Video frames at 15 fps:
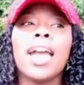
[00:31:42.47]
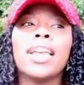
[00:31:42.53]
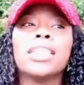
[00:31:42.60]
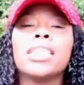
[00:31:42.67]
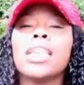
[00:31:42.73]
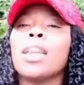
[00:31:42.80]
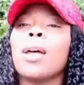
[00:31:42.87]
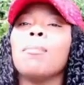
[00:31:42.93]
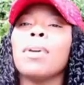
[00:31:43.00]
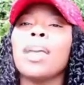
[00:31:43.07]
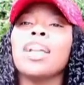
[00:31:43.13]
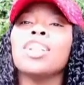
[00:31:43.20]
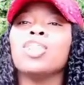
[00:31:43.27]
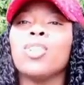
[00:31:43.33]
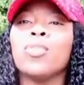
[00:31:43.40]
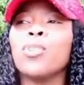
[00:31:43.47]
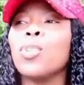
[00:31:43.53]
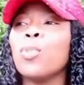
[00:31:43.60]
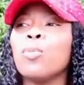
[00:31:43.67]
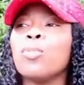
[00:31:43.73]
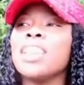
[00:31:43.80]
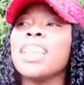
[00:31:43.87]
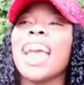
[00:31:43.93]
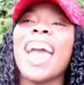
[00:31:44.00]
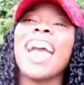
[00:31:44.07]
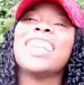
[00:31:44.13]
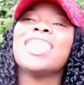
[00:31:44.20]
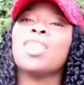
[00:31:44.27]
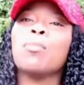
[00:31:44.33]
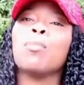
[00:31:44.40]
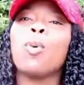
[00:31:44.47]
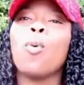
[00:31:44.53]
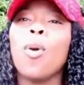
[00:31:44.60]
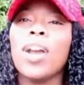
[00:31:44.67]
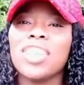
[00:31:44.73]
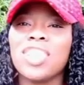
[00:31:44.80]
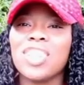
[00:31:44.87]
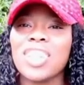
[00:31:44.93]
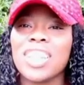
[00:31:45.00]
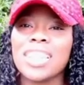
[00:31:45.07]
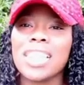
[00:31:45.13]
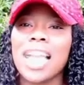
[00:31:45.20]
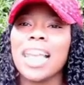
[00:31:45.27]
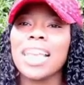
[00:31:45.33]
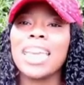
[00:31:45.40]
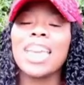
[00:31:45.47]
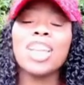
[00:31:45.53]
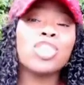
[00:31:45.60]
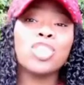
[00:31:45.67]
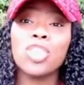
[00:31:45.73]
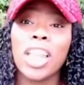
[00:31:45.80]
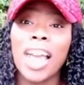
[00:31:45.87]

set up interviews and asked them questions like in,